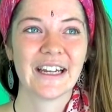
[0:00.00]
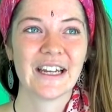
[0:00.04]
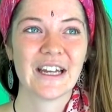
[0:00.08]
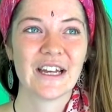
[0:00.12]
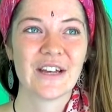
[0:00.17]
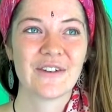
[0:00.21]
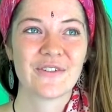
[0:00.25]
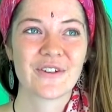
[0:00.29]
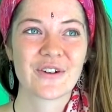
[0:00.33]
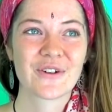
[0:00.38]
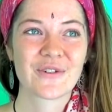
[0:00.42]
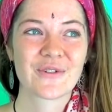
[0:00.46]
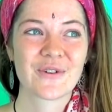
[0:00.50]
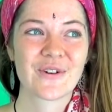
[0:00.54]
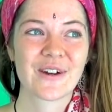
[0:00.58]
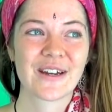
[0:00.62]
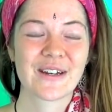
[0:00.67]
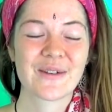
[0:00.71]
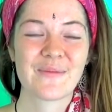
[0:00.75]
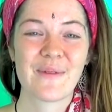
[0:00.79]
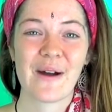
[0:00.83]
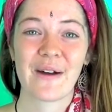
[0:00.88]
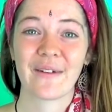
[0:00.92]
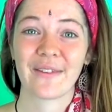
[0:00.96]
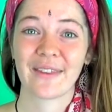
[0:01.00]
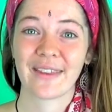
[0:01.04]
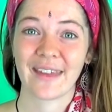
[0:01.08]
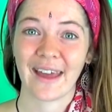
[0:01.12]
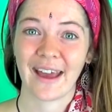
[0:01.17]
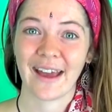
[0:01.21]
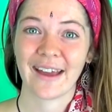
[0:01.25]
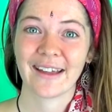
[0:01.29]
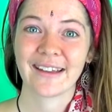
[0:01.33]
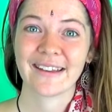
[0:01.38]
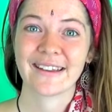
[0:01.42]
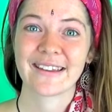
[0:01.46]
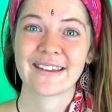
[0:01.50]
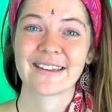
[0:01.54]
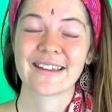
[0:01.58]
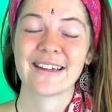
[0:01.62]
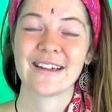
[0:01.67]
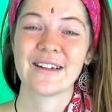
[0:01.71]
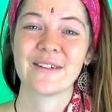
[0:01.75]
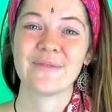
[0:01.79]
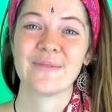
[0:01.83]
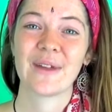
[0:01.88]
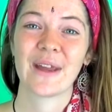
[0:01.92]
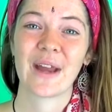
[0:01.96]
if you're worried about that
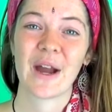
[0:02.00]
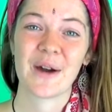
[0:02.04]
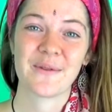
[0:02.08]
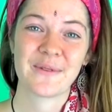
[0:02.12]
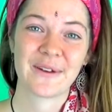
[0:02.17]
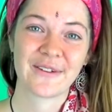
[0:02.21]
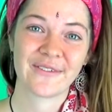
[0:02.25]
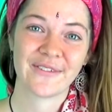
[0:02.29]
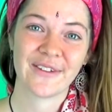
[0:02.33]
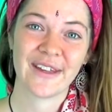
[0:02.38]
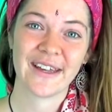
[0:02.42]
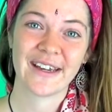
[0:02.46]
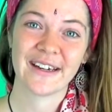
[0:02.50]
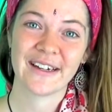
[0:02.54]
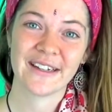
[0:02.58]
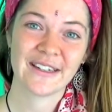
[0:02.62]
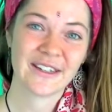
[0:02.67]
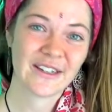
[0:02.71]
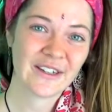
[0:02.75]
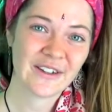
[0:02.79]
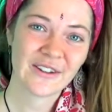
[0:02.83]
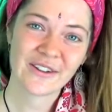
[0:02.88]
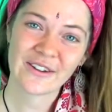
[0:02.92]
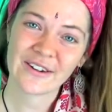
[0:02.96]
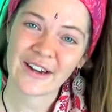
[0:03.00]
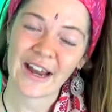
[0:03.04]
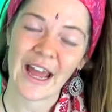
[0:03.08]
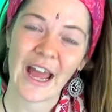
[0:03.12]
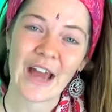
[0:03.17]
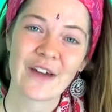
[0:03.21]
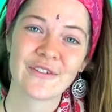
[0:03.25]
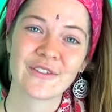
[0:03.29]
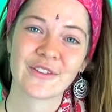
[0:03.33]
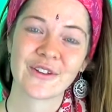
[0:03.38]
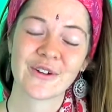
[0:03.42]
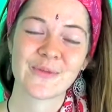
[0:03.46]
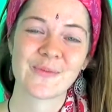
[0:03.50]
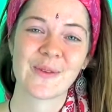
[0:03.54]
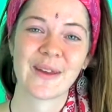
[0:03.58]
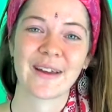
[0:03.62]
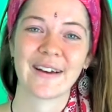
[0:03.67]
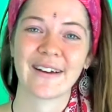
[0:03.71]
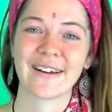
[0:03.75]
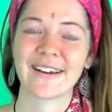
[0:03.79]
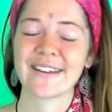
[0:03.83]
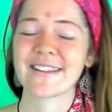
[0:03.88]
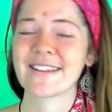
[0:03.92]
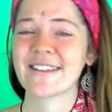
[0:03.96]
in becoming vegan, you don't have to,
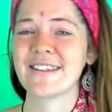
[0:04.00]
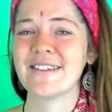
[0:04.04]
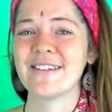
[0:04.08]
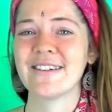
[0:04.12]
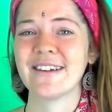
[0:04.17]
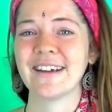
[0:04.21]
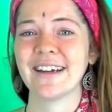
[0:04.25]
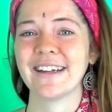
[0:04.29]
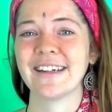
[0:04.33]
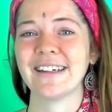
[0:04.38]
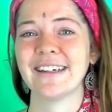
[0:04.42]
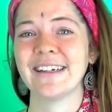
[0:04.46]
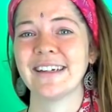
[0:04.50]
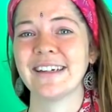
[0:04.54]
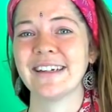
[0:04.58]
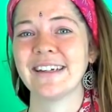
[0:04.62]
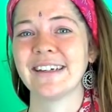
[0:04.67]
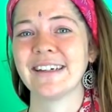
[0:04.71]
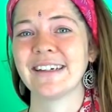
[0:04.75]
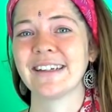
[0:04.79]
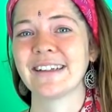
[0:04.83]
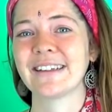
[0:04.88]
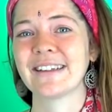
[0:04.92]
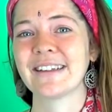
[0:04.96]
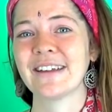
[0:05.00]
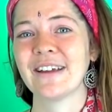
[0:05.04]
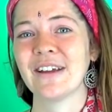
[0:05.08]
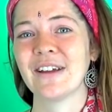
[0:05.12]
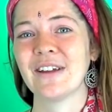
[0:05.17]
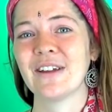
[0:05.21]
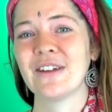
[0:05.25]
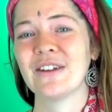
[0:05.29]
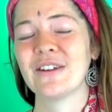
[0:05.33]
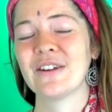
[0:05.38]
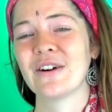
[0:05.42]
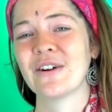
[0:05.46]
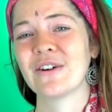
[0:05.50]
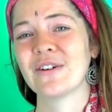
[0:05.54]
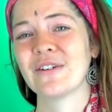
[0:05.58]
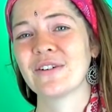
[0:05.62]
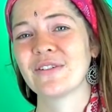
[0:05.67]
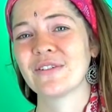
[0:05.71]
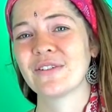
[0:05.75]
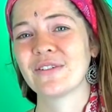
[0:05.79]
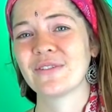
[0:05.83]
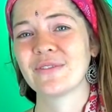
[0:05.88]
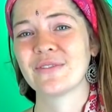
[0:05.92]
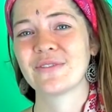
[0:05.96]
because you can eat, you
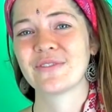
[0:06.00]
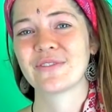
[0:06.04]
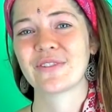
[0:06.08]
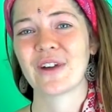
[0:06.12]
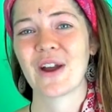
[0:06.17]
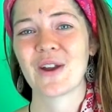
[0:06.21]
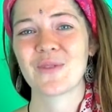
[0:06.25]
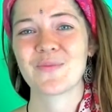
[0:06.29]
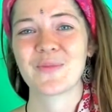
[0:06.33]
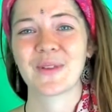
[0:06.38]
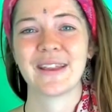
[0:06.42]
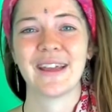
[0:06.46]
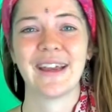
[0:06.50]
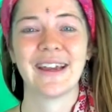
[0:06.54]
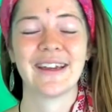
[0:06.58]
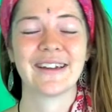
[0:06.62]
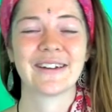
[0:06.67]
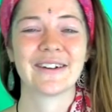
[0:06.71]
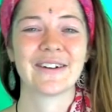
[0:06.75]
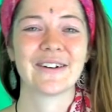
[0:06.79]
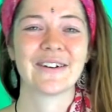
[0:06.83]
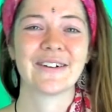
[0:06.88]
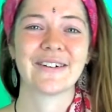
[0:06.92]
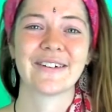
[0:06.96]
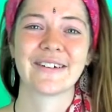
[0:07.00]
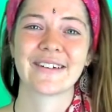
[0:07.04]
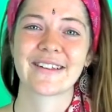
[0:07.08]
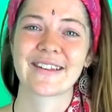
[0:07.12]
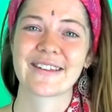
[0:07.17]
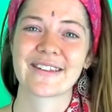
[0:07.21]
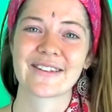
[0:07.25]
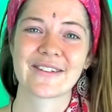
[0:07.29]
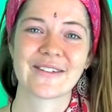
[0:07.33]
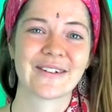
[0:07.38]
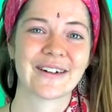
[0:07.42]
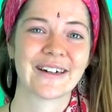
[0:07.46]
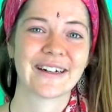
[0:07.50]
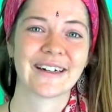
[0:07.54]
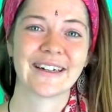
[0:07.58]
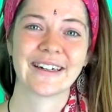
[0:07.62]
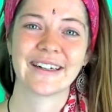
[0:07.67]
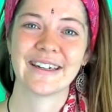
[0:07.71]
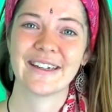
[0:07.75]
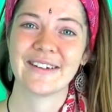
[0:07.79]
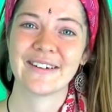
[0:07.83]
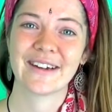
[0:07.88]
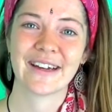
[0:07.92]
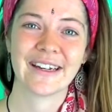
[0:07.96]
know, fried potatoes,
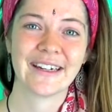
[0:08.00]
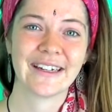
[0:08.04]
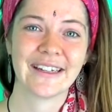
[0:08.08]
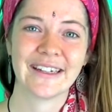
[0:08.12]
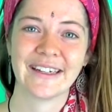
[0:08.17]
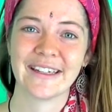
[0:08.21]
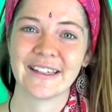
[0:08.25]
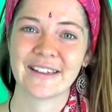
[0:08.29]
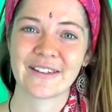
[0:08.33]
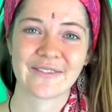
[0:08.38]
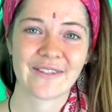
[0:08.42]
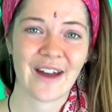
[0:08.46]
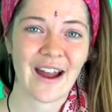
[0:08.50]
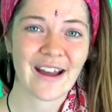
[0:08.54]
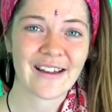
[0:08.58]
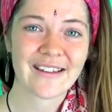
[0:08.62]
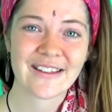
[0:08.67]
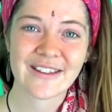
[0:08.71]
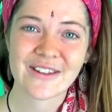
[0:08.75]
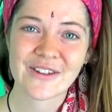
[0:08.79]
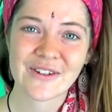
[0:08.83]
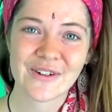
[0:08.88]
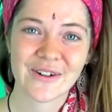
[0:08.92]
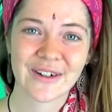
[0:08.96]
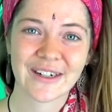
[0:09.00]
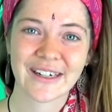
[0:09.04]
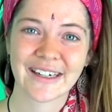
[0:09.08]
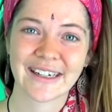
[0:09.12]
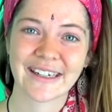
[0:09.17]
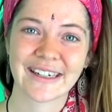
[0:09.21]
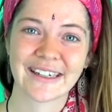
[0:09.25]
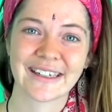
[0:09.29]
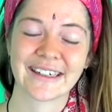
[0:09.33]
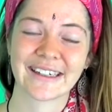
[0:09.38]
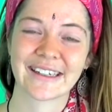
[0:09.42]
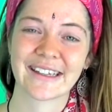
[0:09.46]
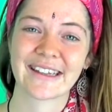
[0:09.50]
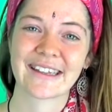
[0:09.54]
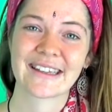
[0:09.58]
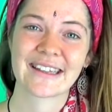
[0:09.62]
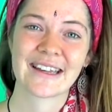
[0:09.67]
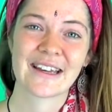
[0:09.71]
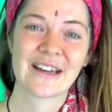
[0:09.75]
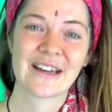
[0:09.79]
or you can eat rice chocolate.